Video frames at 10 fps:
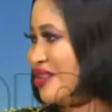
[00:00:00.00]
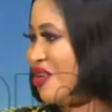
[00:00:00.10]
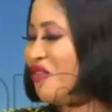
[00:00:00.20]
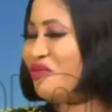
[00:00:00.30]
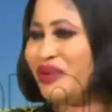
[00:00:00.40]

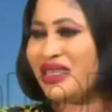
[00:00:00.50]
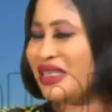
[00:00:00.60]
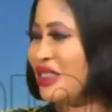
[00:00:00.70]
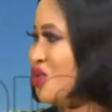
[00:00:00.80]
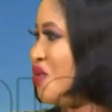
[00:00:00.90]
of
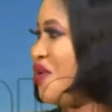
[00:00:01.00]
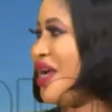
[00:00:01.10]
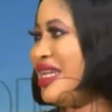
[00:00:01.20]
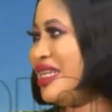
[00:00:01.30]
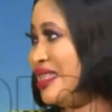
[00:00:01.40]
beating or
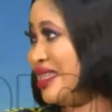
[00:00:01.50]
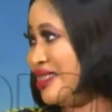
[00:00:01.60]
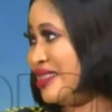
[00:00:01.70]
anything.